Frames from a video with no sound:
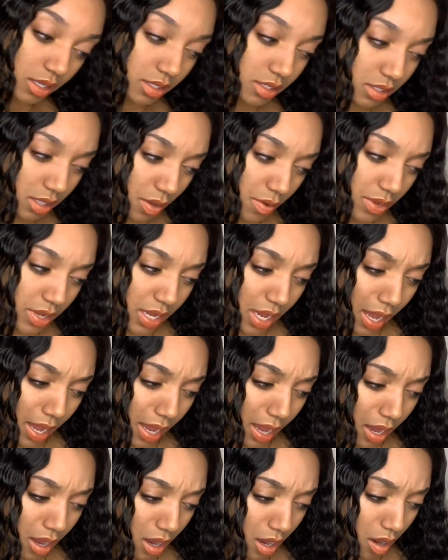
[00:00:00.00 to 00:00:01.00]
So
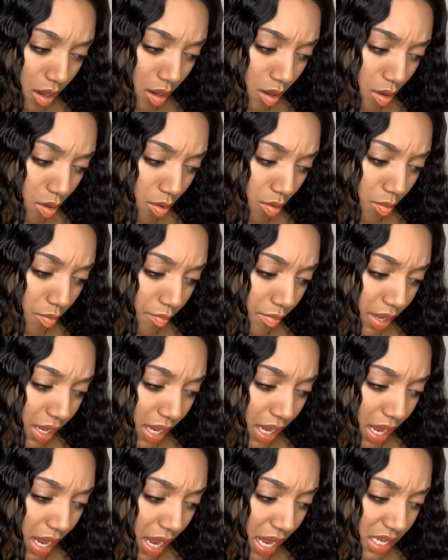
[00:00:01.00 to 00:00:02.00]
yeah, um,
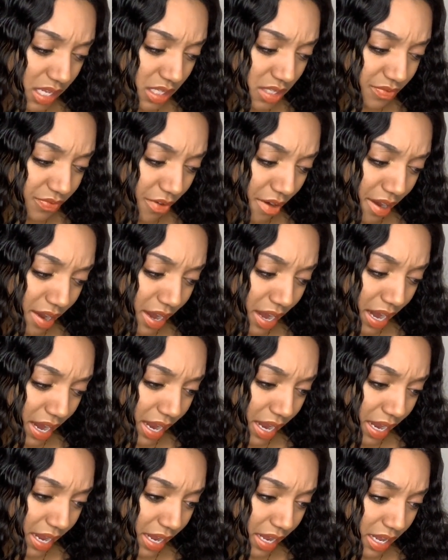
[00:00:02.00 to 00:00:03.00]
as far
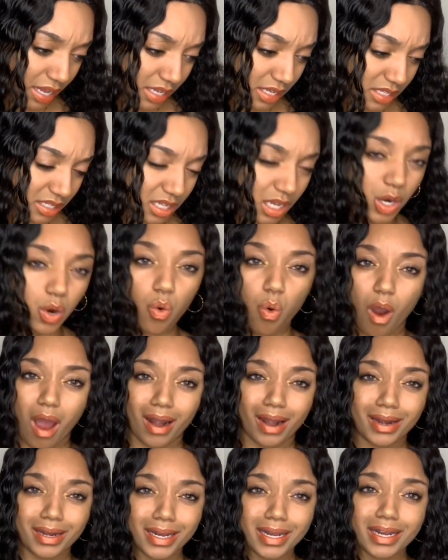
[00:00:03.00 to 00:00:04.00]
as the
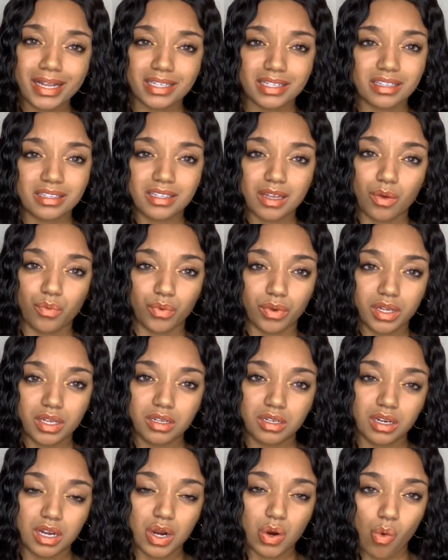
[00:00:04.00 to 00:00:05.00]
quality, this is some really
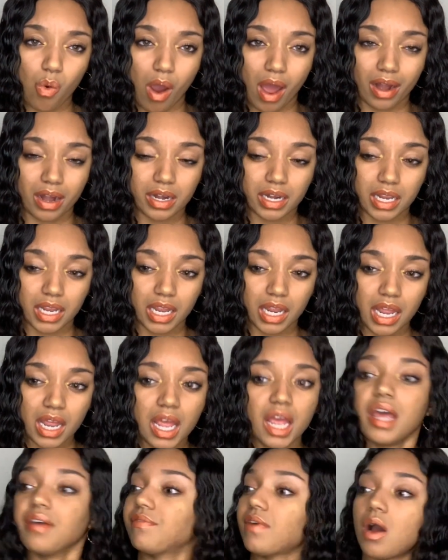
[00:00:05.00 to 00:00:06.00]
good quality.
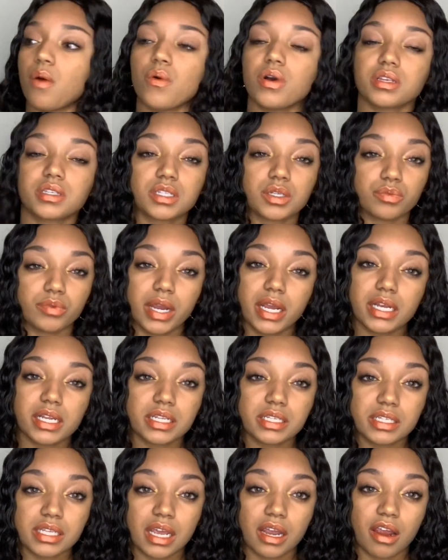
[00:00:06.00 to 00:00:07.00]
If I was to rate
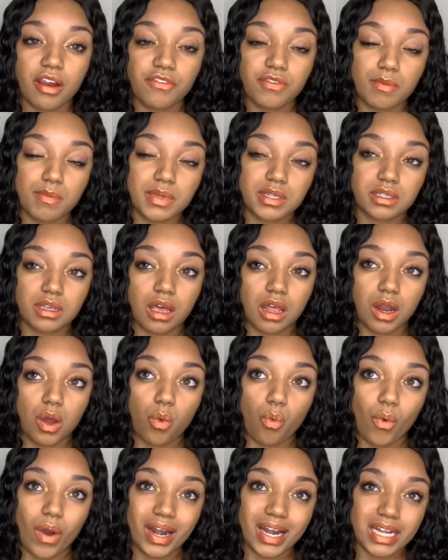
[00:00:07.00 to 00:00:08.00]
this hair from a scale
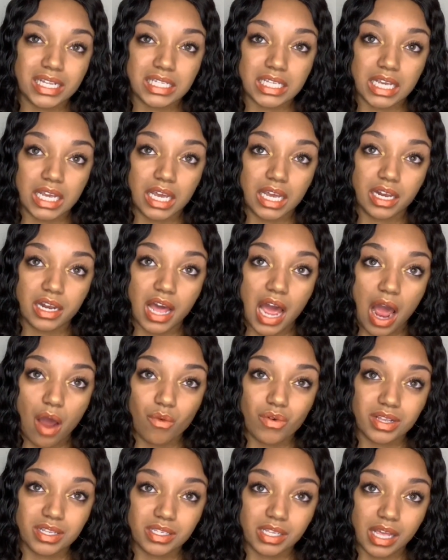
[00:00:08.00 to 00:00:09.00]
of 1 to 10, I
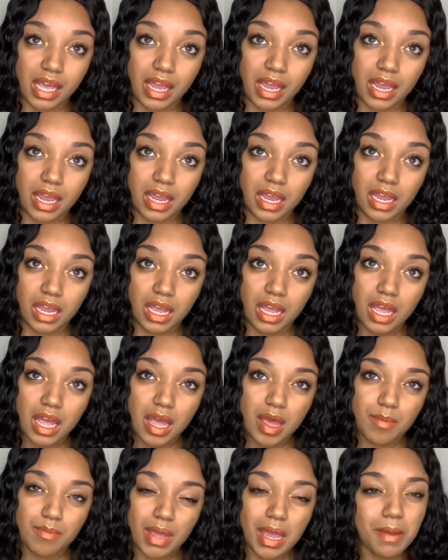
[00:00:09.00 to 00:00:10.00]
would say
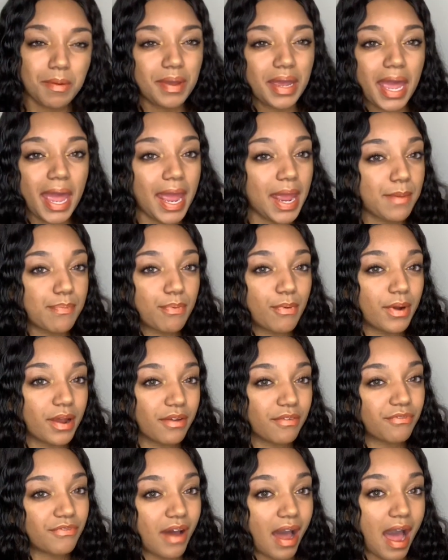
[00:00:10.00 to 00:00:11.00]
maybe an
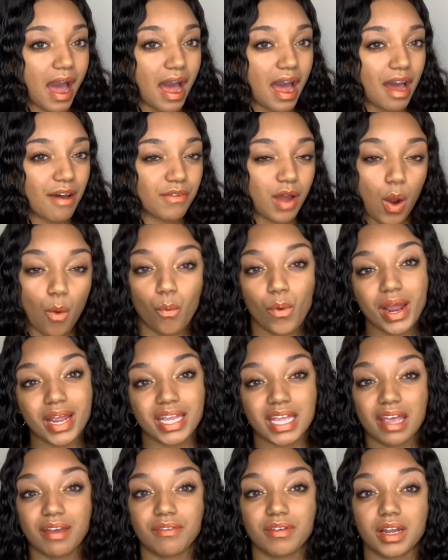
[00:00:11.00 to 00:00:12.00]
8.5. I
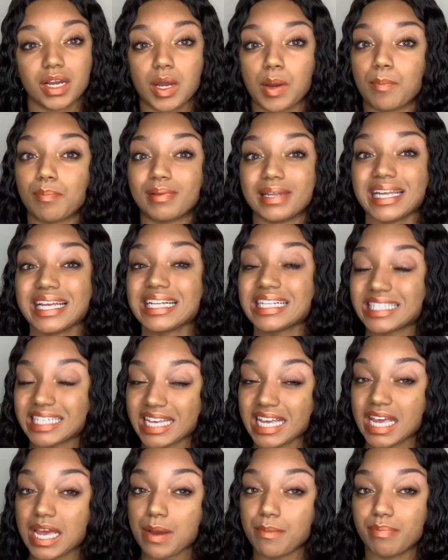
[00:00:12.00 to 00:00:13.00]
wouldn't give it a complete
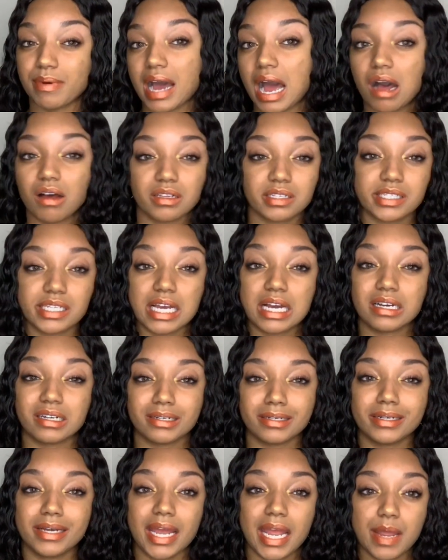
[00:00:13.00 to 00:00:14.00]
10, but I'll say a
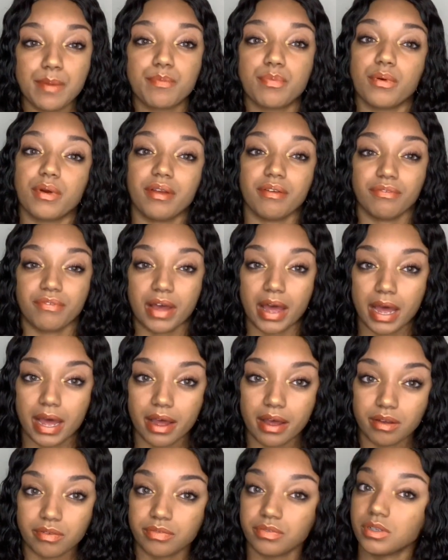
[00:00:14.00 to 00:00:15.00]
good
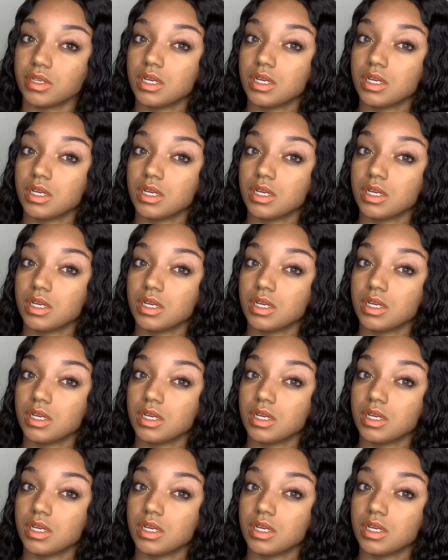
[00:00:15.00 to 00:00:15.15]
8.5.